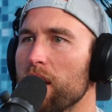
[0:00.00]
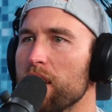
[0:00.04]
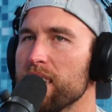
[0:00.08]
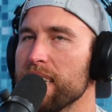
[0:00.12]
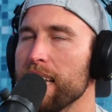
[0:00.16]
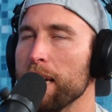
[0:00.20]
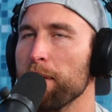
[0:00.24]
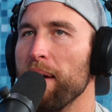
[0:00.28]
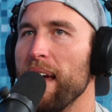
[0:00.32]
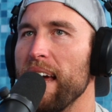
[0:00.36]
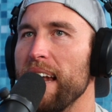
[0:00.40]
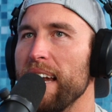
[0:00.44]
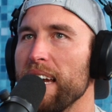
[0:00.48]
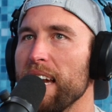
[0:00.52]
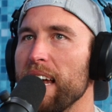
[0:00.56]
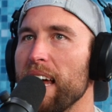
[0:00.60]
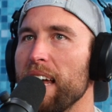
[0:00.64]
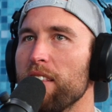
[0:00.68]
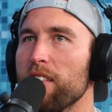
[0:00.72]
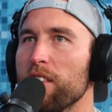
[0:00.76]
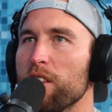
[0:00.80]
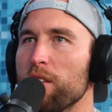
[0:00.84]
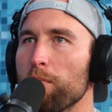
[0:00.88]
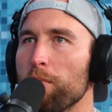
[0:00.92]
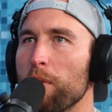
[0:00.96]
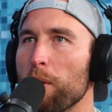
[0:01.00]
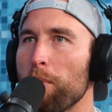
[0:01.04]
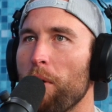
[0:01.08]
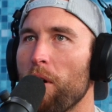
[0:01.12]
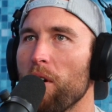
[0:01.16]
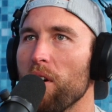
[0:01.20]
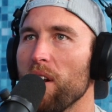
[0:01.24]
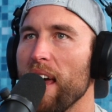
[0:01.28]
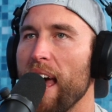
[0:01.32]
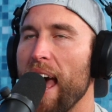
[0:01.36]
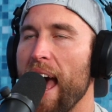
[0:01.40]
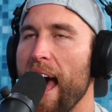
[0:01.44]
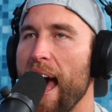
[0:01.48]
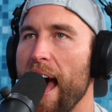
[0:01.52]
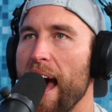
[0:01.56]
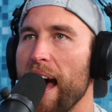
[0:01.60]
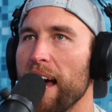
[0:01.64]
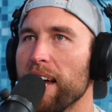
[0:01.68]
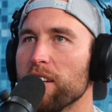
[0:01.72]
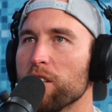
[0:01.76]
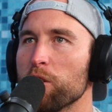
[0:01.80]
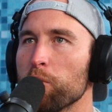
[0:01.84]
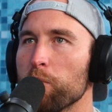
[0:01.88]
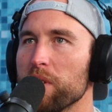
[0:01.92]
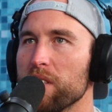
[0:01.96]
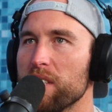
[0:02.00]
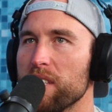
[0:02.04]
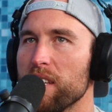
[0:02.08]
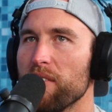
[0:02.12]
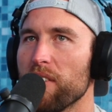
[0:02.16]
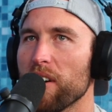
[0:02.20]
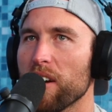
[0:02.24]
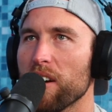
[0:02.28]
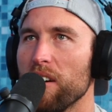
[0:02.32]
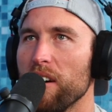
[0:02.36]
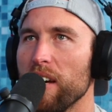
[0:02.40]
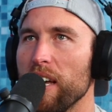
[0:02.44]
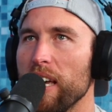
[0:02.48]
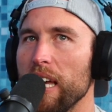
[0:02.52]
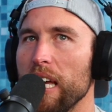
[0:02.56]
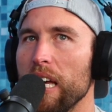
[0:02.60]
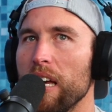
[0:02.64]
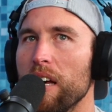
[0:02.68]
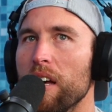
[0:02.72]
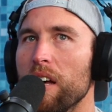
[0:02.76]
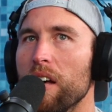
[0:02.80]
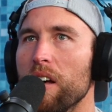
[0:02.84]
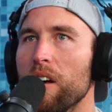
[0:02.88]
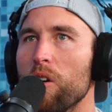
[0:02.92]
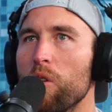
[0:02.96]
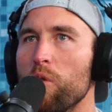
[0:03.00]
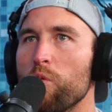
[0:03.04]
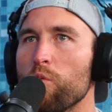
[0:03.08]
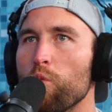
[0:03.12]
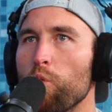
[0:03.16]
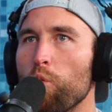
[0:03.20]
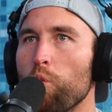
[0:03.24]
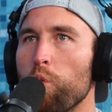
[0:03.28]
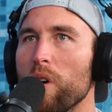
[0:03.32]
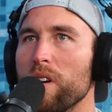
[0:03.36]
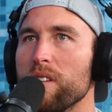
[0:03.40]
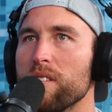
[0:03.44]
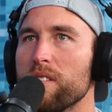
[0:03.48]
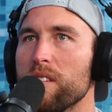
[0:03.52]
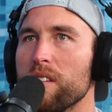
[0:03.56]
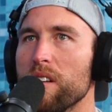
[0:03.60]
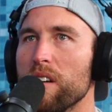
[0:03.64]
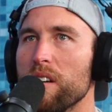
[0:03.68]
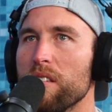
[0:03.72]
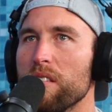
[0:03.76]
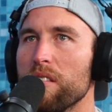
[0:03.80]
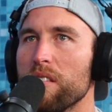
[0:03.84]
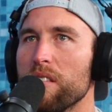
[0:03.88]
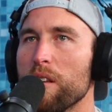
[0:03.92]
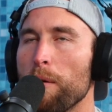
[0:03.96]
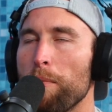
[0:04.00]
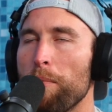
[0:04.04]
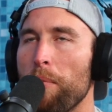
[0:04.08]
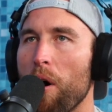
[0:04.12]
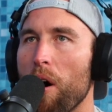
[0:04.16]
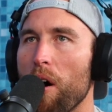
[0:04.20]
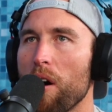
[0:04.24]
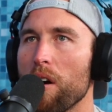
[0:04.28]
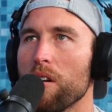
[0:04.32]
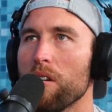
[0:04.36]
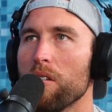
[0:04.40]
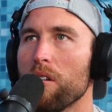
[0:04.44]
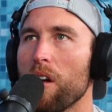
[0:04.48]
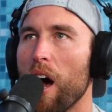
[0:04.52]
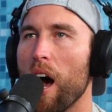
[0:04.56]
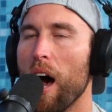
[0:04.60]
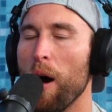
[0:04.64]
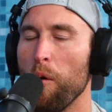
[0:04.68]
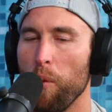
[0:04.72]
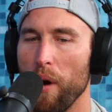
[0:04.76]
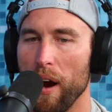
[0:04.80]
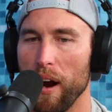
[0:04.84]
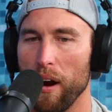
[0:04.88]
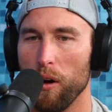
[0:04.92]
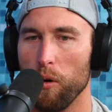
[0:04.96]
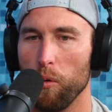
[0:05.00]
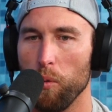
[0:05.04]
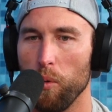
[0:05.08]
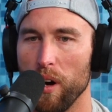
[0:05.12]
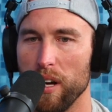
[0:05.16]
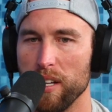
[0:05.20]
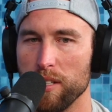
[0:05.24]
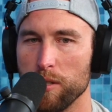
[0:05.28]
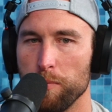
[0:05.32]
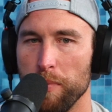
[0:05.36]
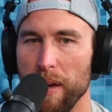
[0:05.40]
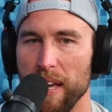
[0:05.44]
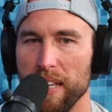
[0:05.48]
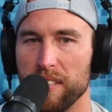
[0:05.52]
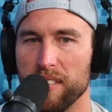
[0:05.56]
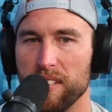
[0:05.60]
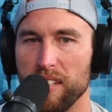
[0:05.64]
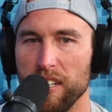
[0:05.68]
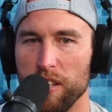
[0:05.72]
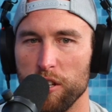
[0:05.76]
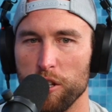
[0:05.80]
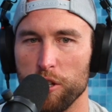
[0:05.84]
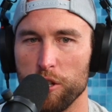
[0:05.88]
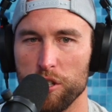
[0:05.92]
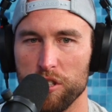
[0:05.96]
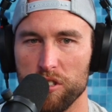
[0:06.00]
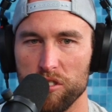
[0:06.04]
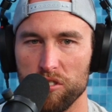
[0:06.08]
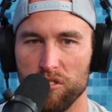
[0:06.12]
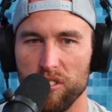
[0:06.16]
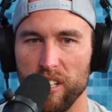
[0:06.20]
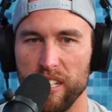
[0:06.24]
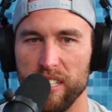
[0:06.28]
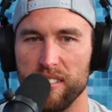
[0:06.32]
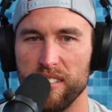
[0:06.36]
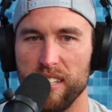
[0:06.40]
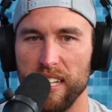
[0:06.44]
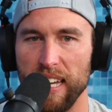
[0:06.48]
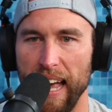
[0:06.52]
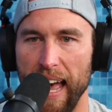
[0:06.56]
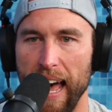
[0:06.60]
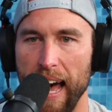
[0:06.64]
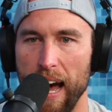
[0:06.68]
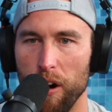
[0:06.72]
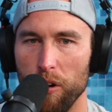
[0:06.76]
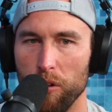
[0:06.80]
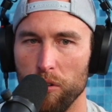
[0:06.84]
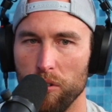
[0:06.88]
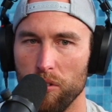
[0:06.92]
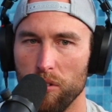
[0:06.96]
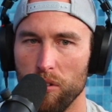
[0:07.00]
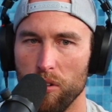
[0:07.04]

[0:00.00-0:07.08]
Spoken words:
Stuck in my head. And the part I had specifically was the part where it was basically they're just listing out